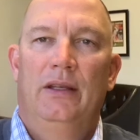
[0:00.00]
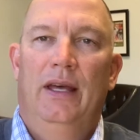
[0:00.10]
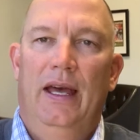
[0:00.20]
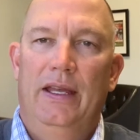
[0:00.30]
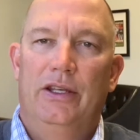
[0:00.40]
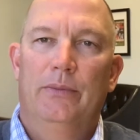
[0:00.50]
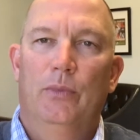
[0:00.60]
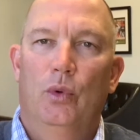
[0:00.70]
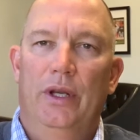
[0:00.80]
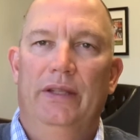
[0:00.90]
Hey, good
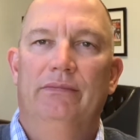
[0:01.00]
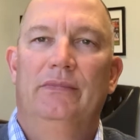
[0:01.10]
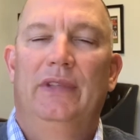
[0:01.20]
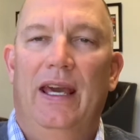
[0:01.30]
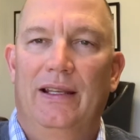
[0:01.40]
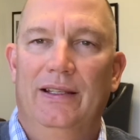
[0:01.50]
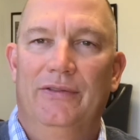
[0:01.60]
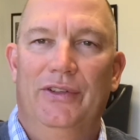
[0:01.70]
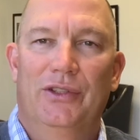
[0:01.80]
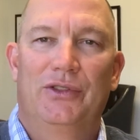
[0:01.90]
morning. Catalina
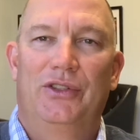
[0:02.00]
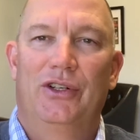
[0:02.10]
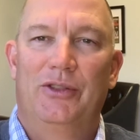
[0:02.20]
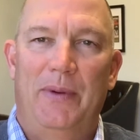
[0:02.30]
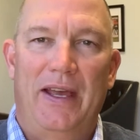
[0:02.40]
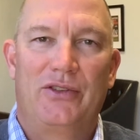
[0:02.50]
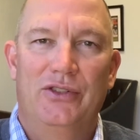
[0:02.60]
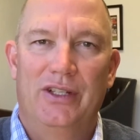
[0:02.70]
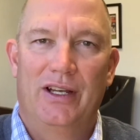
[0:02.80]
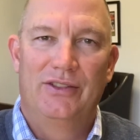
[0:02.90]
Fiddles Church, Pastor
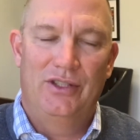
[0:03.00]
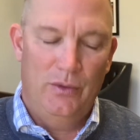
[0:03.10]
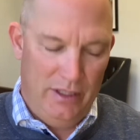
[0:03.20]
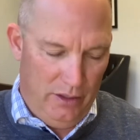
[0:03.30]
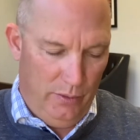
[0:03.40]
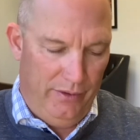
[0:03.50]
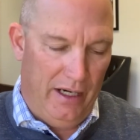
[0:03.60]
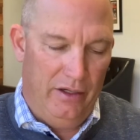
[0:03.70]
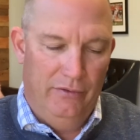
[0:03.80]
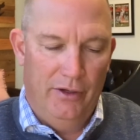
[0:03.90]
John Stone here with
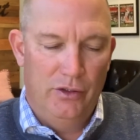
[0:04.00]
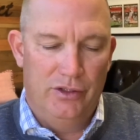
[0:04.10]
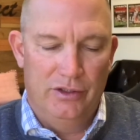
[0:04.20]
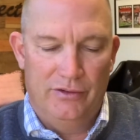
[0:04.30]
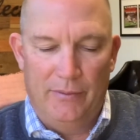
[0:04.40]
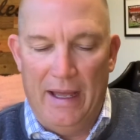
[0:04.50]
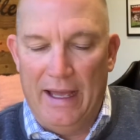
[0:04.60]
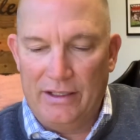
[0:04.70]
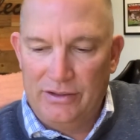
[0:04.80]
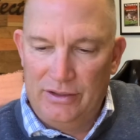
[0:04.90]
our devotions from
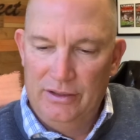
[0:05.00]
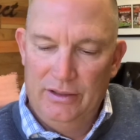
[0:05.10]
Acts.